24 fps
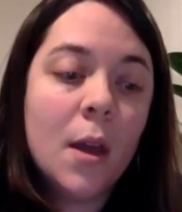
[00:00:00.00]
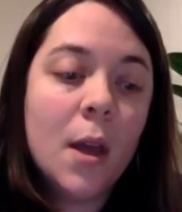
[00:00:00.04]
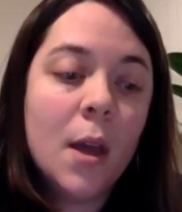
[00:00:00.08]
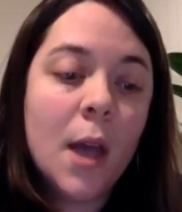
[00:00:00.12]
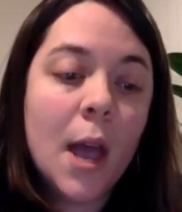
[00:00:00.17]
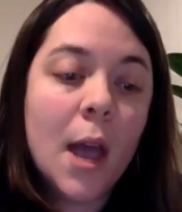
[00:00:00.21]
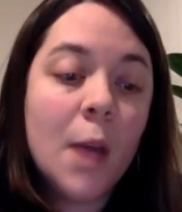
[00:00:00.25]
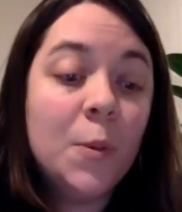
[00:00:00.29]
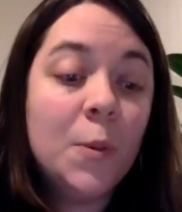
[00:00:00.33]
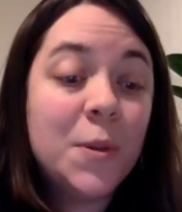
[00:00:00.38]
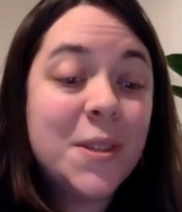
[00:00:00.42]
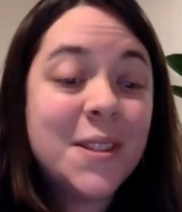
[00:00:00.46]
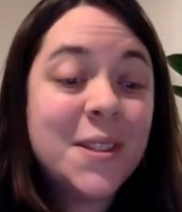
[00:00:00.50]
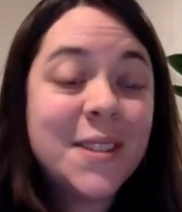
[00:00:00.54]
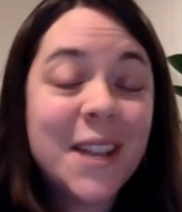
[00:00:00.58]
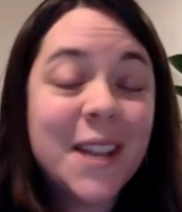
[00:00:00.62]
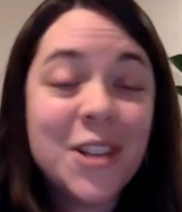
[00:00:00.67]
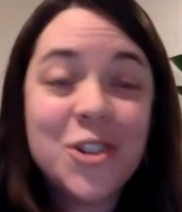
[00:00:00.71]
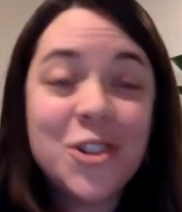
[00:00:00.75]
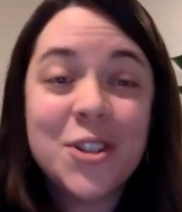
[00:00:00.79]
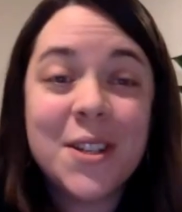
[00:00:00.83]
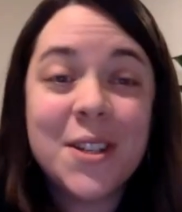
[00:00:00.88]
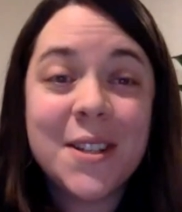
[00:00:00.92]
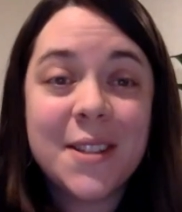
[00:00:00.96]
And with
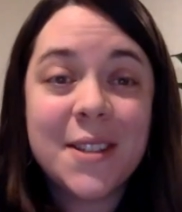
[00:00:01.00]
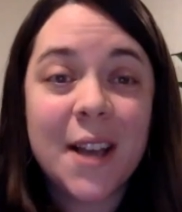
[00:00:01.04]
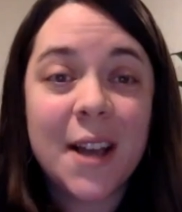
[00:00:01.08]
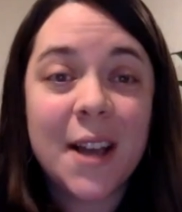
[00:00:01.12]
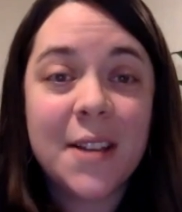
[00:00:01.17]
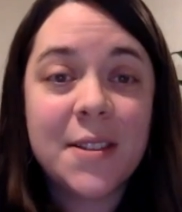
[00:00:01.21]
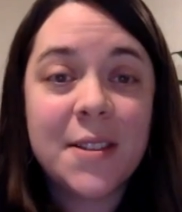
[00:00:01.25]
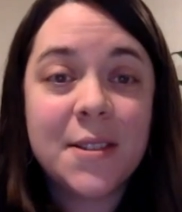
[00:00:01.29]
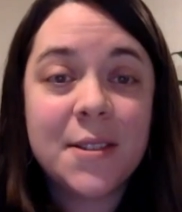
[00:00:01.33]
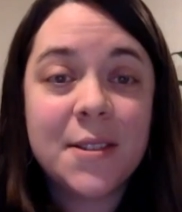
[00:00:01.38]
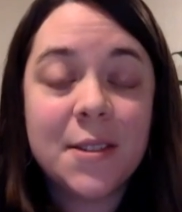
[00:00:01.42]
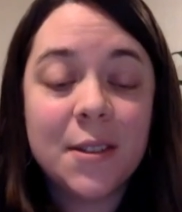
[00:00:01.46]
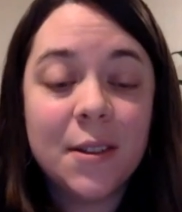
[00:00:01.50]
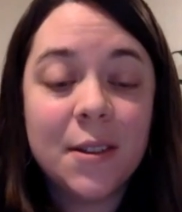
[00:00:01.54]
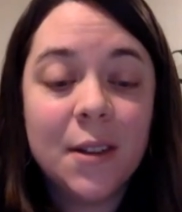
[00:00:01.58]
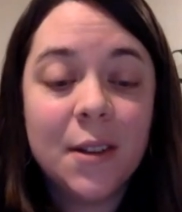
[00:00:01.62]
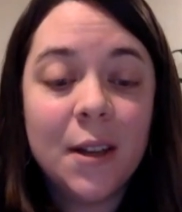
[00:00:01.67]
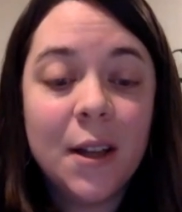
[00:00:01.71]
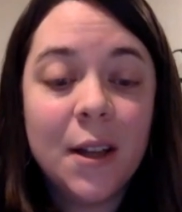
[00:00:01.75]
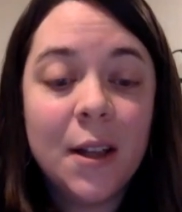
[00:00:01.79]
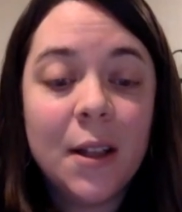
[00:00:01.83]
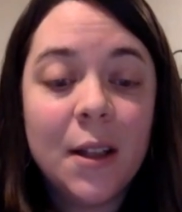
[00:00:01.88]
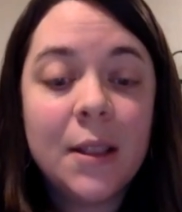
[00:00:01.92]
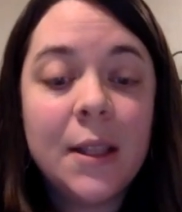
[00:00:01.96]
such success,
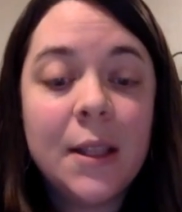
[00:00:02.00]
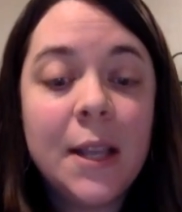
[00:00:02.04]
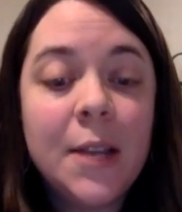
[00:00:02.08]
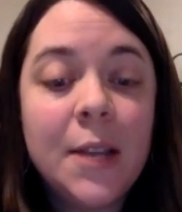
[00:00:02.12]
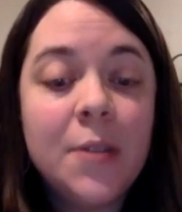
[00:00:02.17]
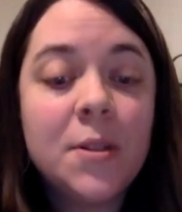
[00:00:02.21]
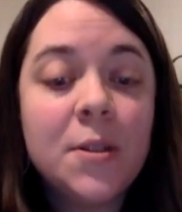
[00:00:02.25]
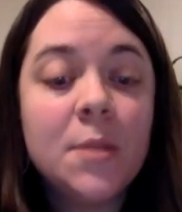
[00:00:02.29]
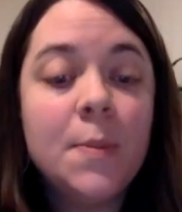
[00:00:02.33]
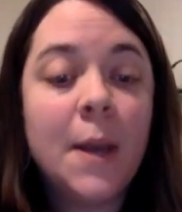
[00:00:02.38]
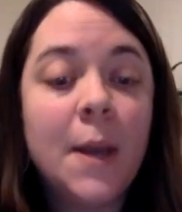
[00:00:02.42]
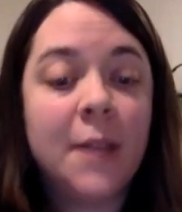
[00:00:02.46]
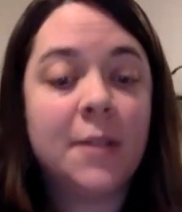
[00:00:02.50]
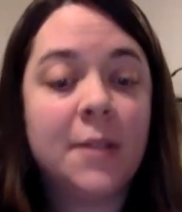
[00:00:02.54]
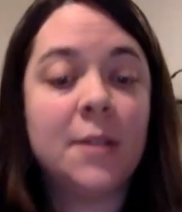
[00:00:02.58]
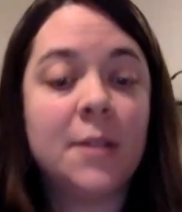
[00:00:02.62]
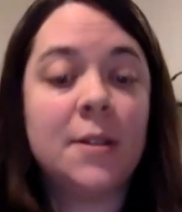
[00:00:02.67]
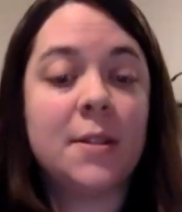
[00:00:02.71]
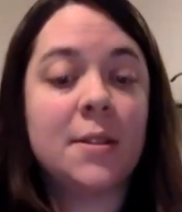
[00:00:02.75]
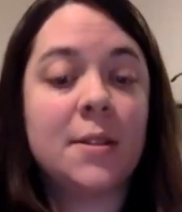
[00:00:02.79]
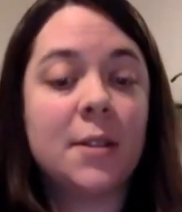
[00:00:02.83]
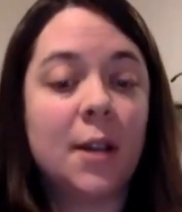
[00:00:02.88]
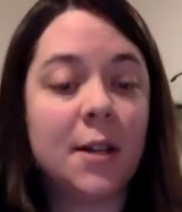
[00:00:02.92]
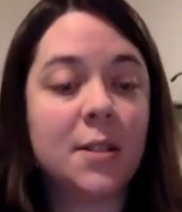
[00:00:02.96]
leaders met to
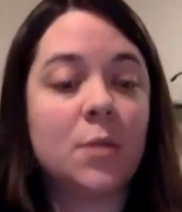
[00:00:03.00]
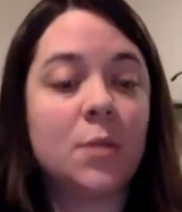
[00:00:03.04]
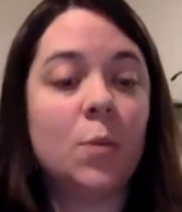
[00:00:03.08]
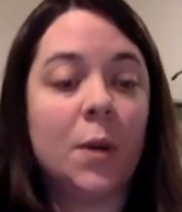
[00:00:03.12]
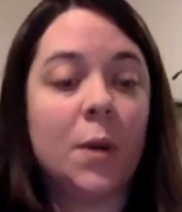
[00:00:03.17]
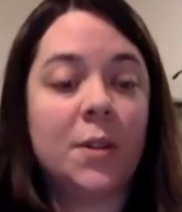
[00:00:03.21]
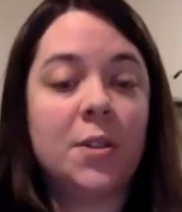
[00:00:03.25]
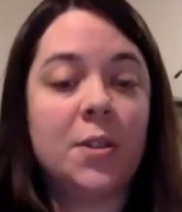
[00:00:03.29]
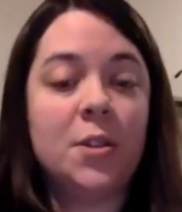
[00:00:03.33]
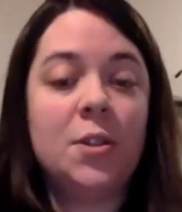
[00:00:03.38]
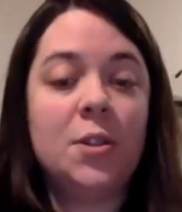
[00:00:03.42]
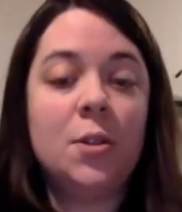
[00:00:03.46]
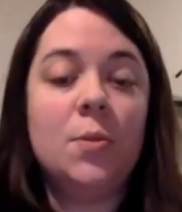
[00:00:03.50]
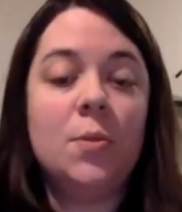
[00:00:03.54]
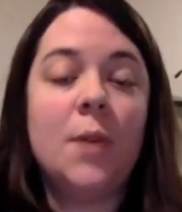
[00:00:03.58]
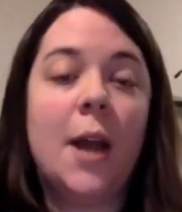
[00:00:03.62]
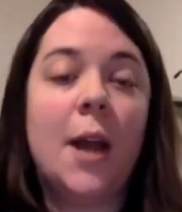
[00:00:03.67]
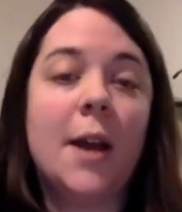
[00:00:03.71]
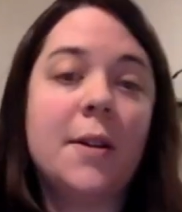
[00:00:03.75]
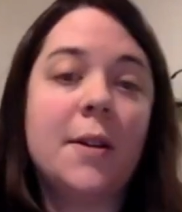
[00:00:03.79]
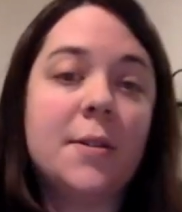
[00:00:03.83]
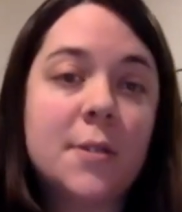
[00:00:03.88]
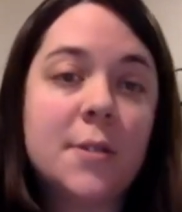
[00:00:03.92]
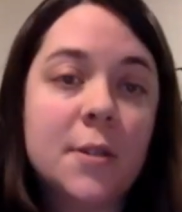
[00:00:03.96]
discuss what to do
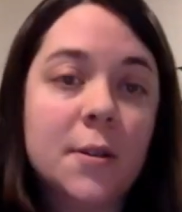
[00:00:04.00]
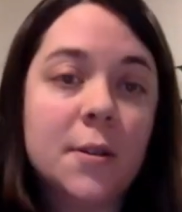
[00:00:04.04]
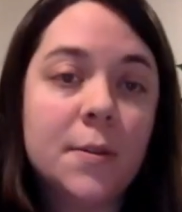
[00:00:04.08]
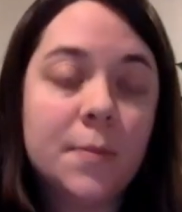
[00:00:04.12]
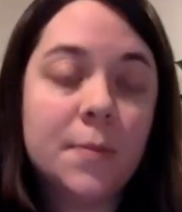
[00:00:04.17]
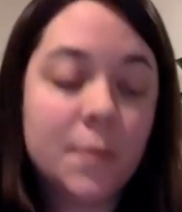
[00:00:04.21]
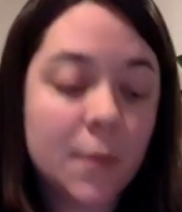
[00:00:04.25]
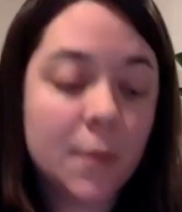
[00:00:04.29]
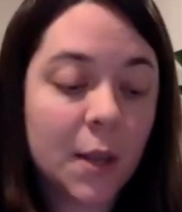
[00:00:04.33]
next.